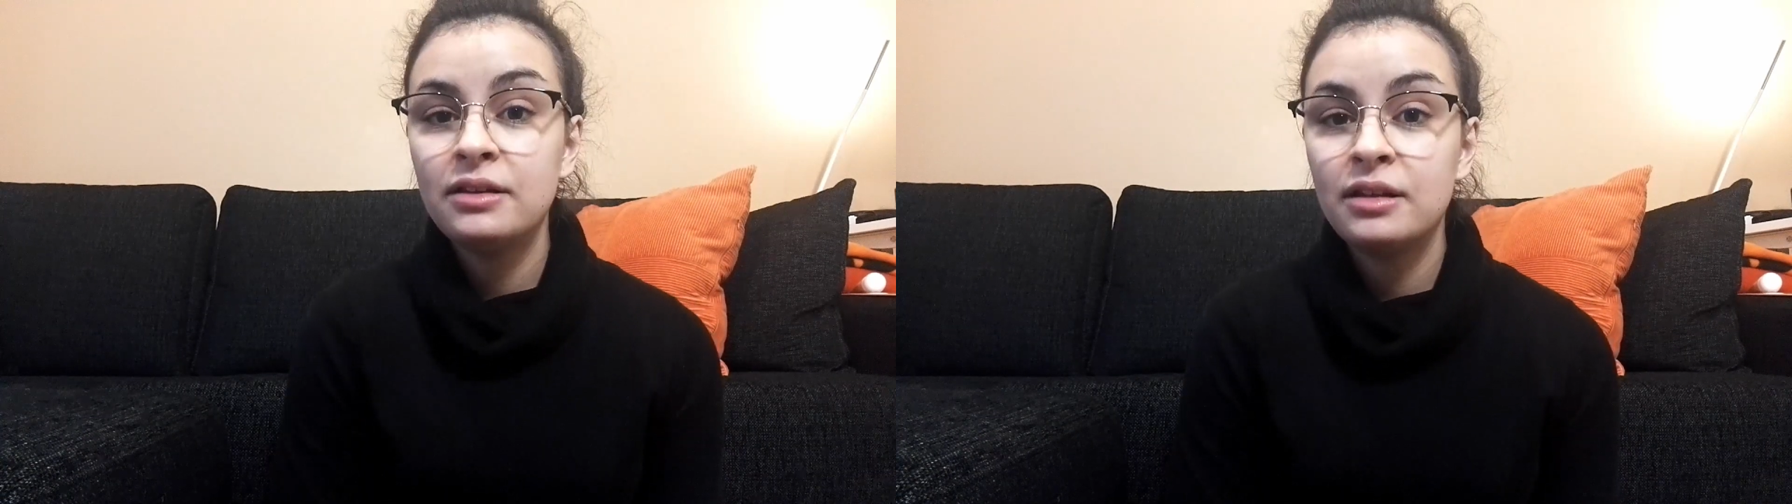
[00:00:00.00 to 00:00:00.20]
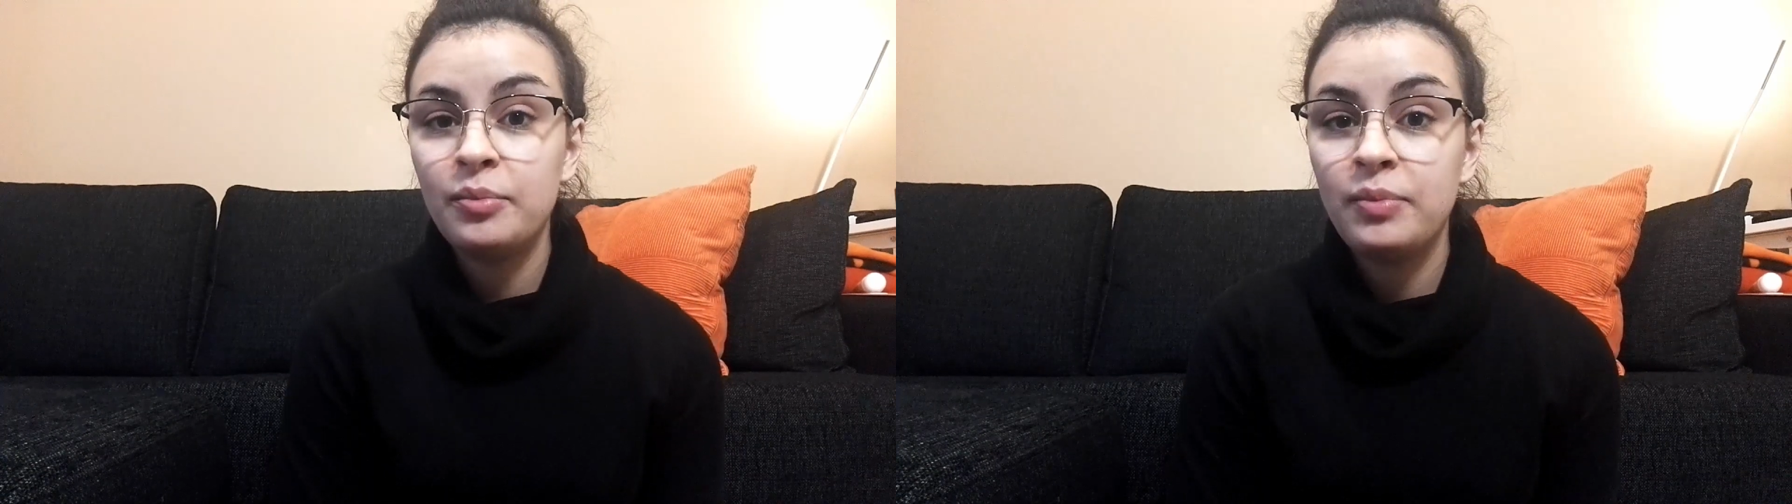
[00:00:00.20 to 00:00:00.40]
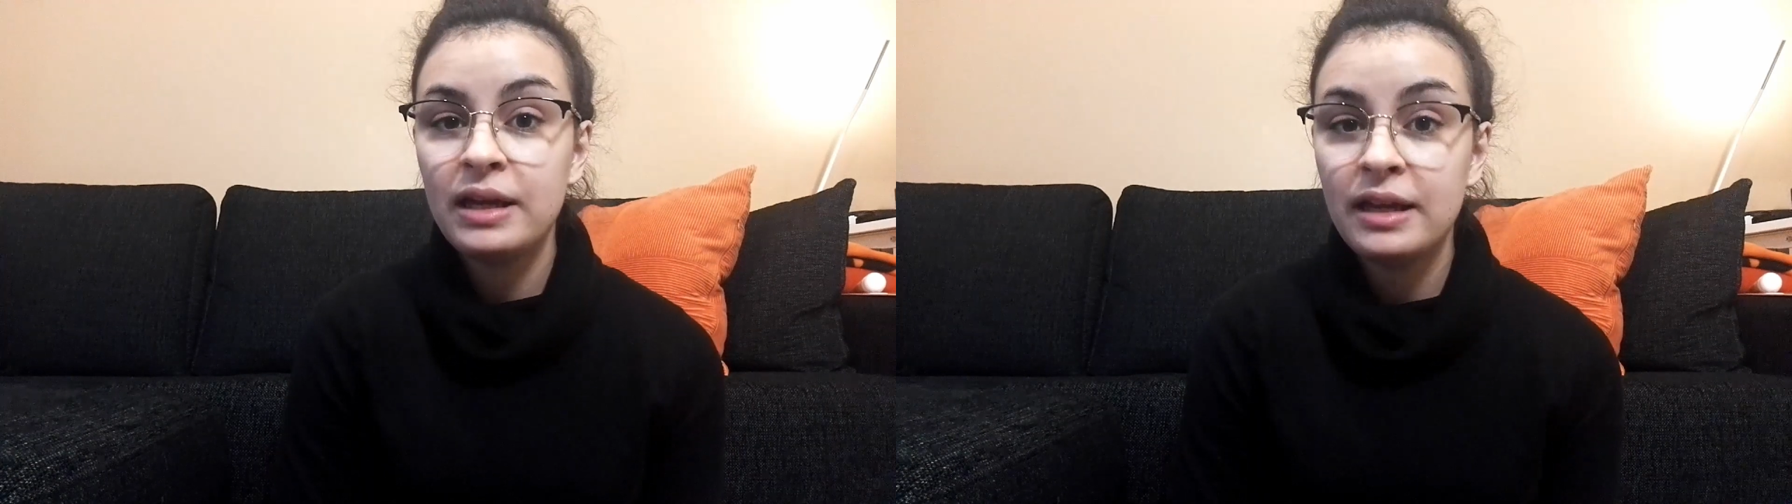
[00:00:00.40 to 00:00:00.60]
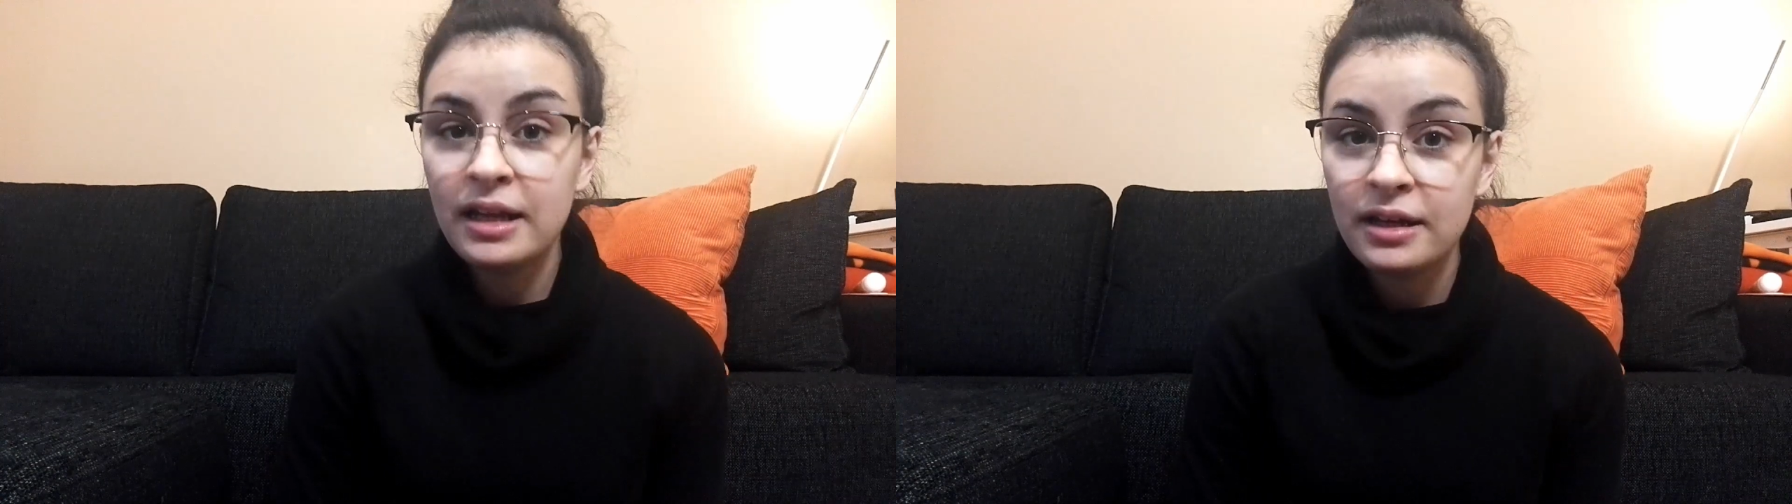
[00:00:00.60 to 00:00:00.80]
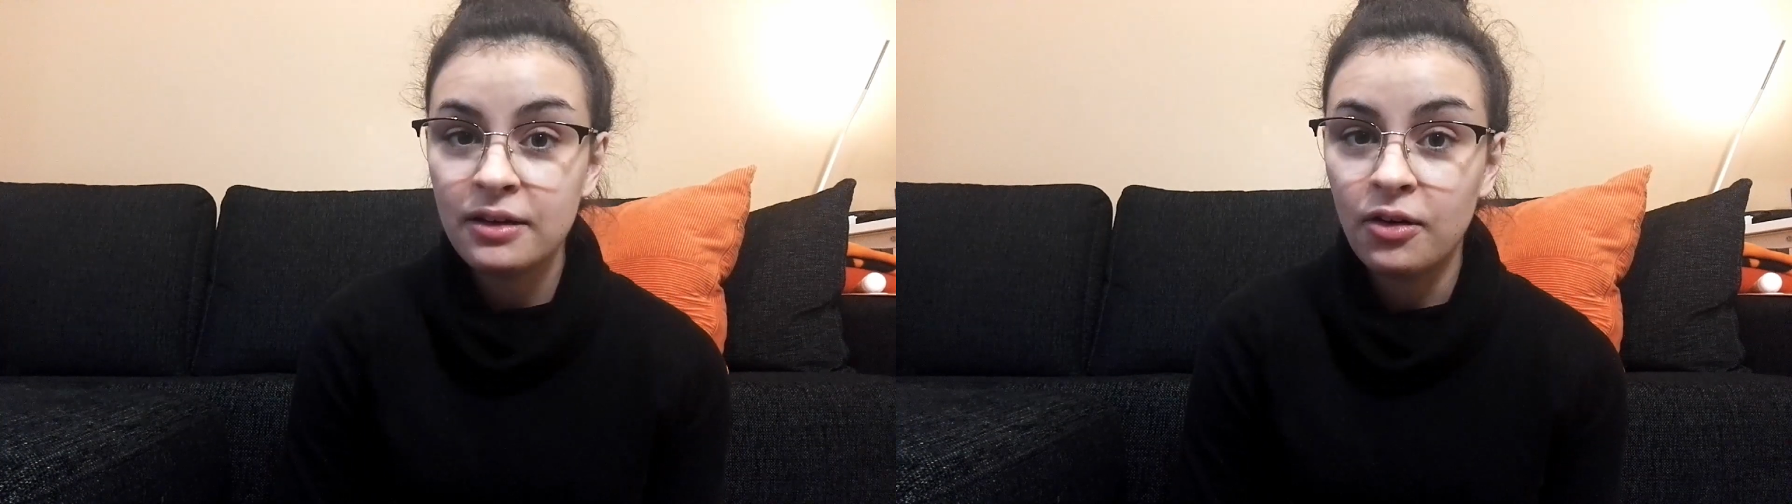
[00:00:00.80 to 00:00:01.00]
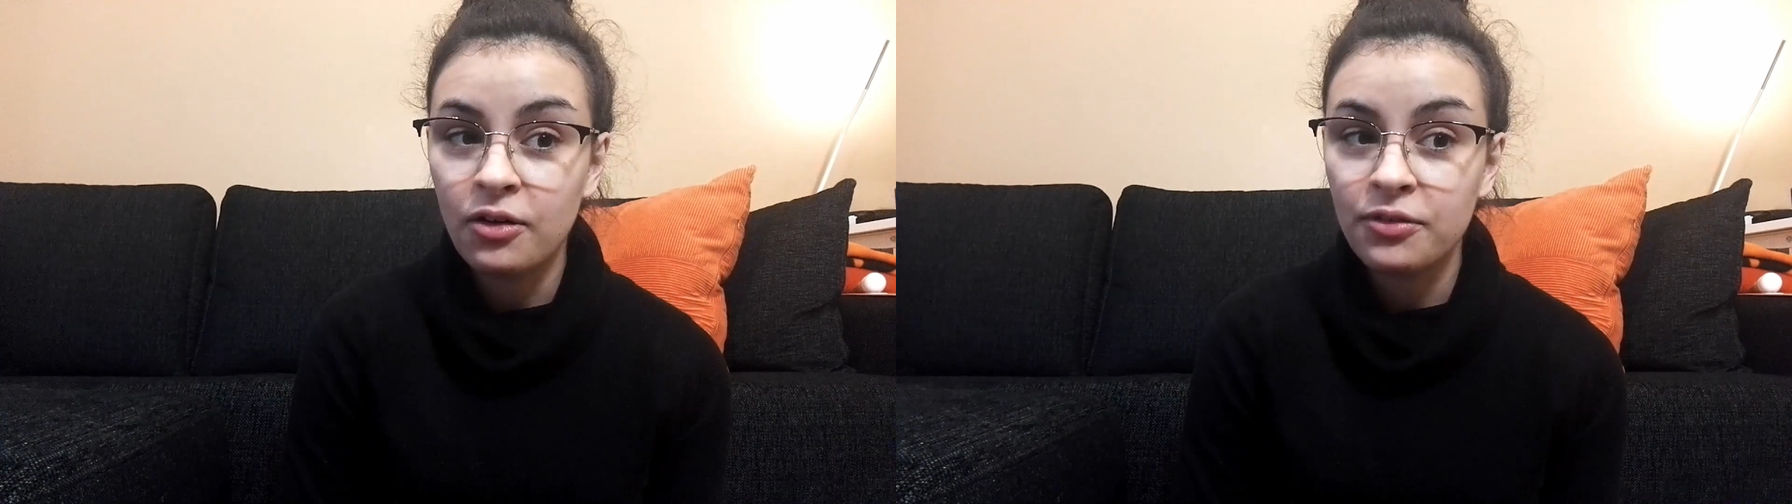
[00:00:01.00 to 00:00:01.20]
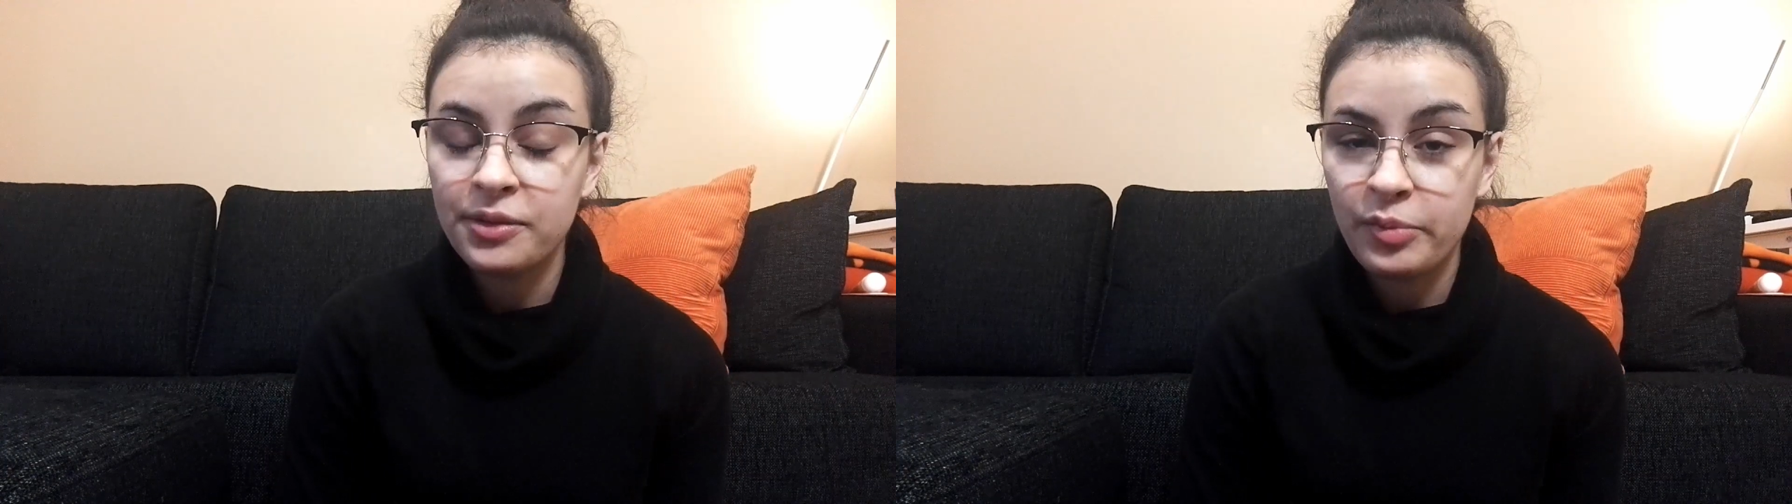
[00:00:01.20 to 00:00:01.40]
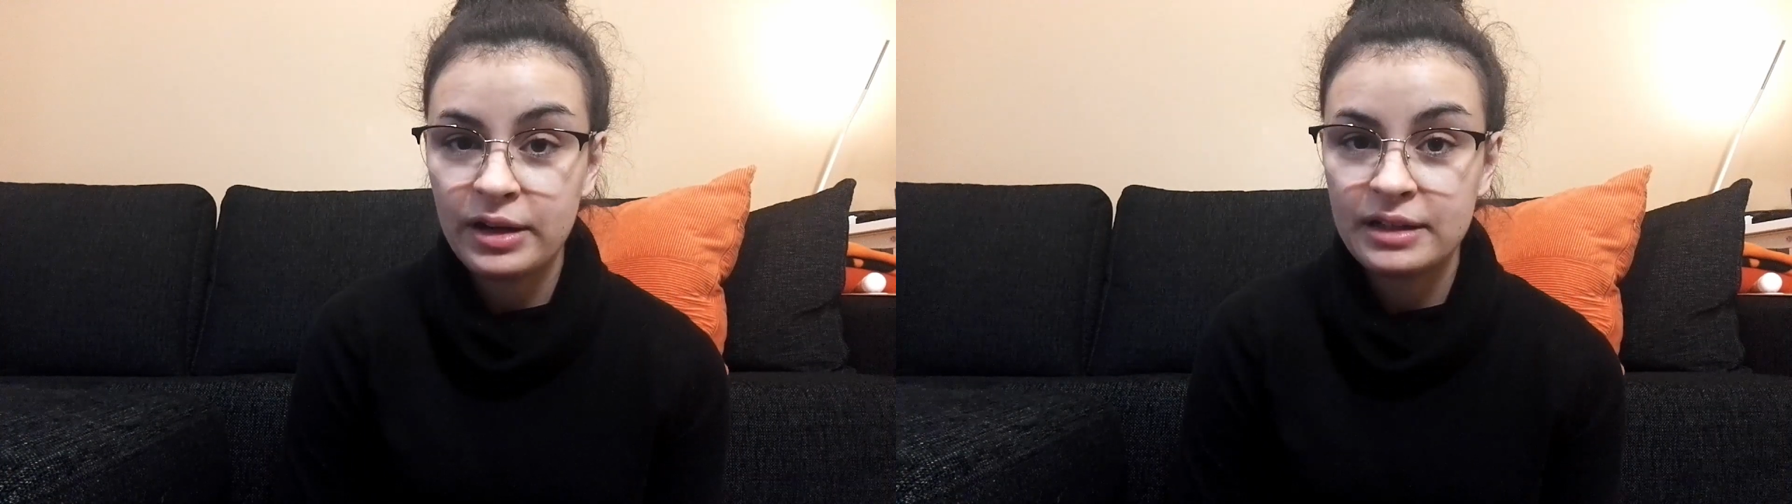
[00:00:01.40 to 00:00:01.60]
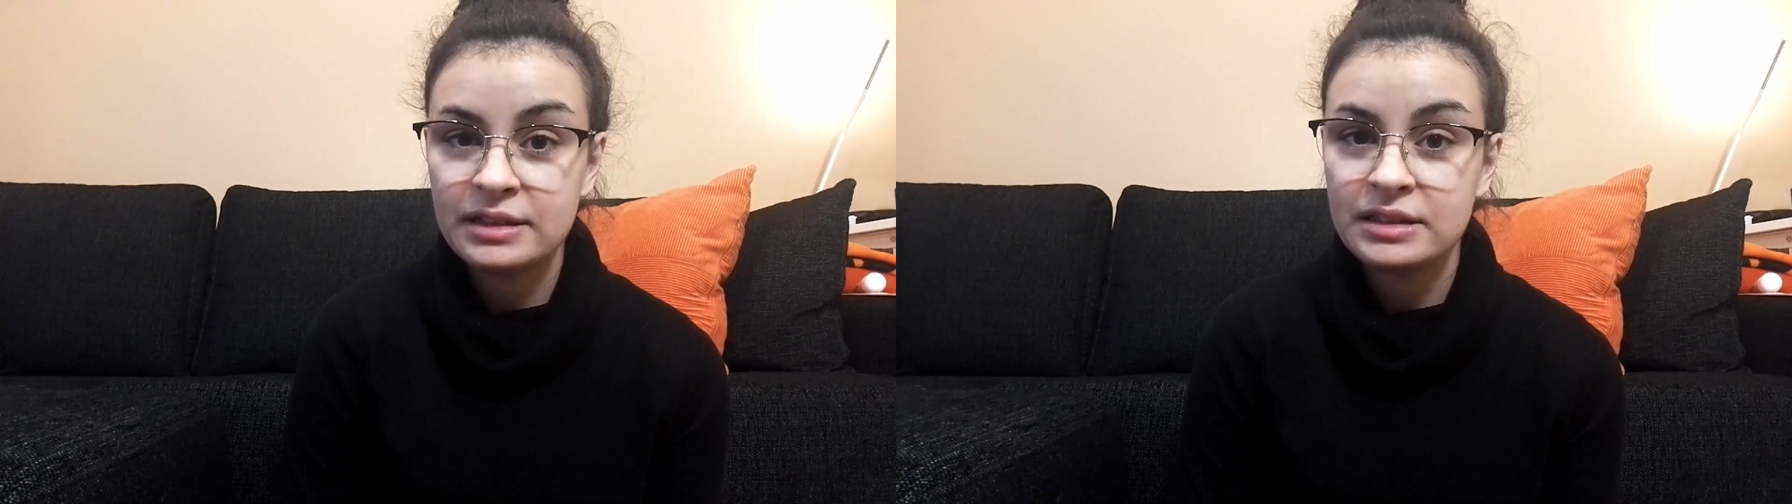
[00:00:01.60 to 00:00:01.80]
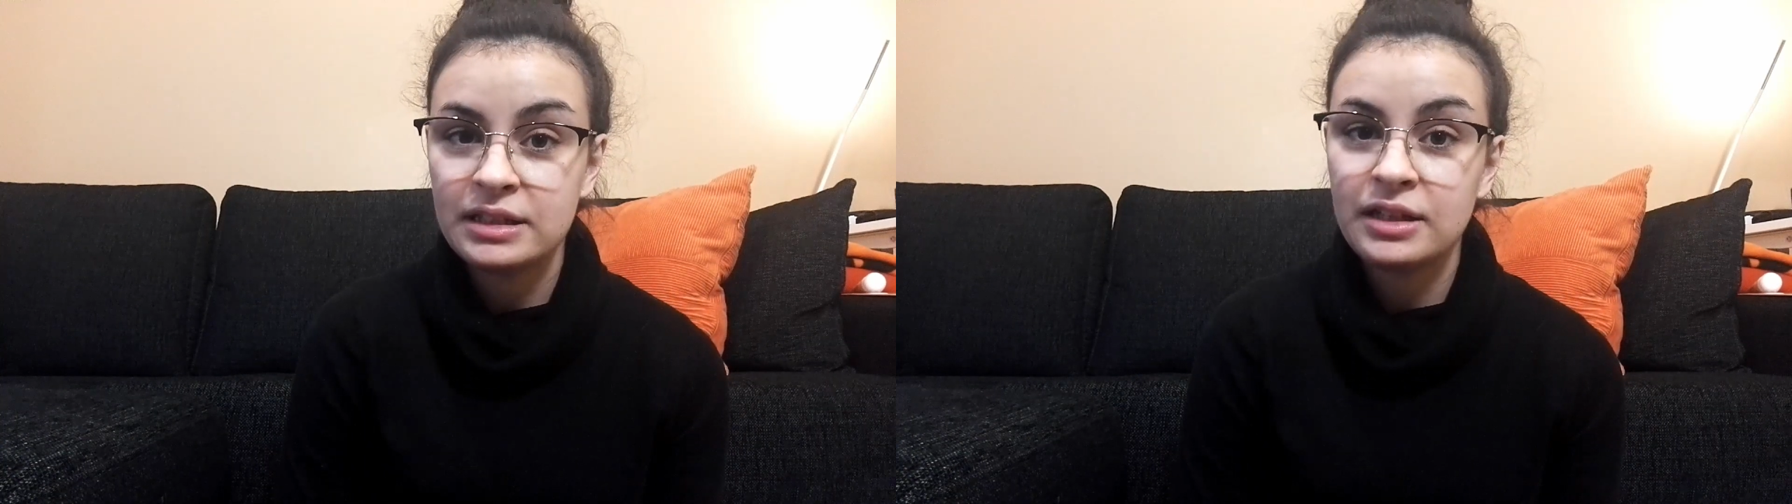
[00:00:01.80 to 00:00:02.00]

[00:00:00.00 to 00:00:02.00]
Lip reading: the beginning of the pregnancy,